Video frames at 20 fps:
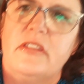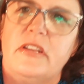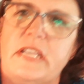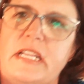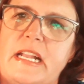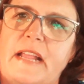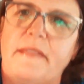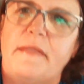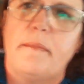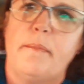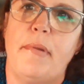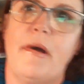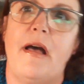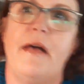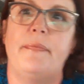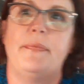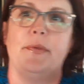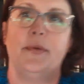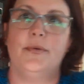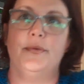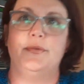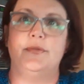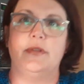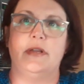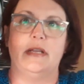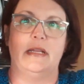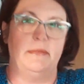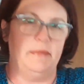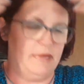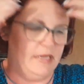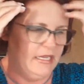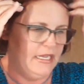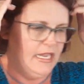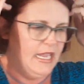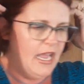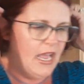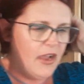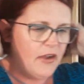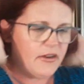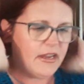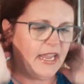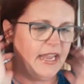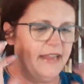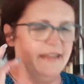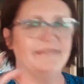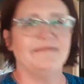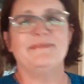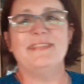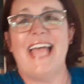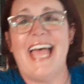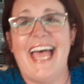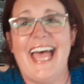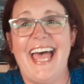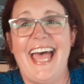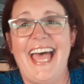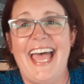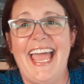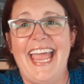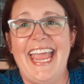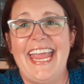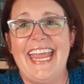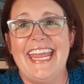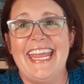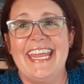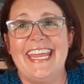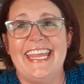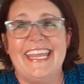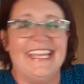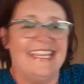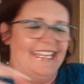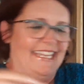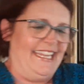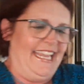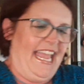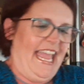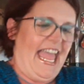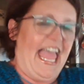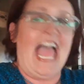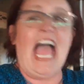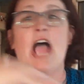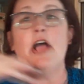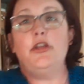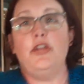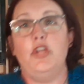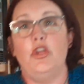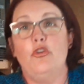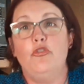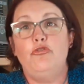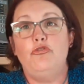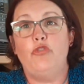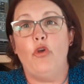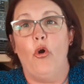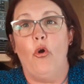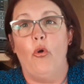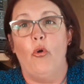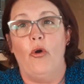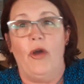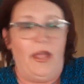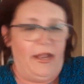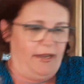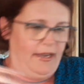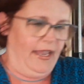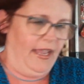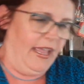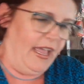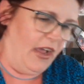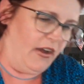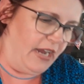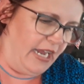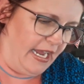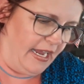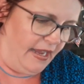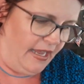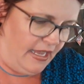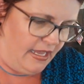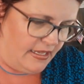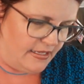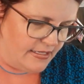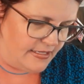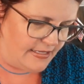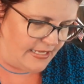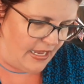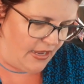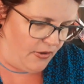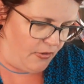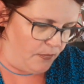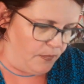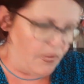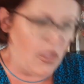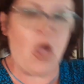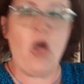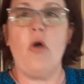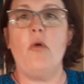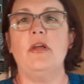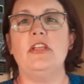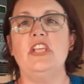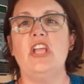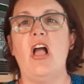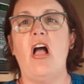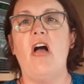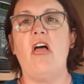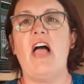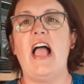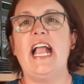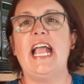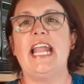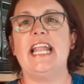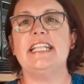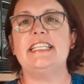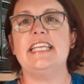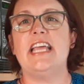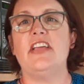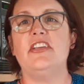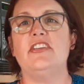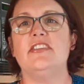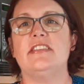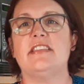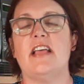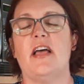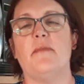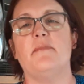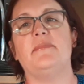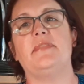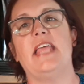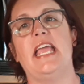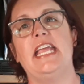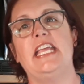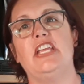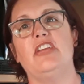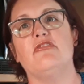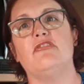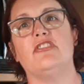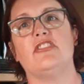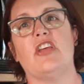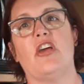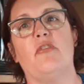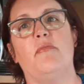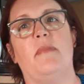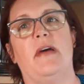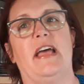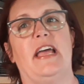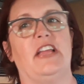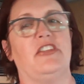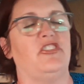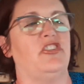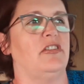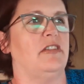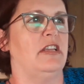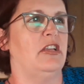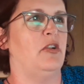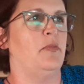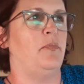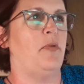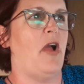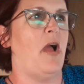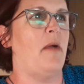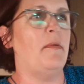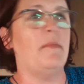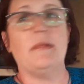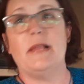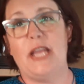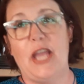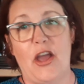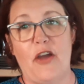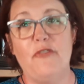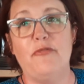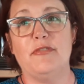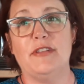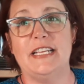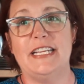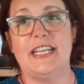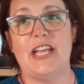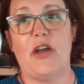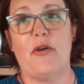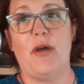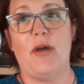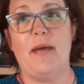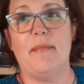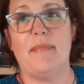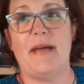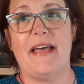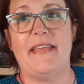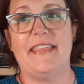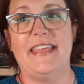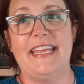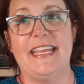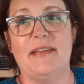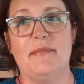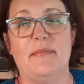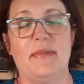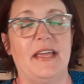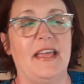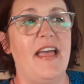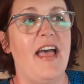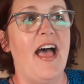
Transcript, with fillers: looking at the pot the whole time. Okay, hi. How you doing? Okay, so, oh, and y'all, I got to tell you something. Thank you so much. It'll probably, hopefully, go up by then, but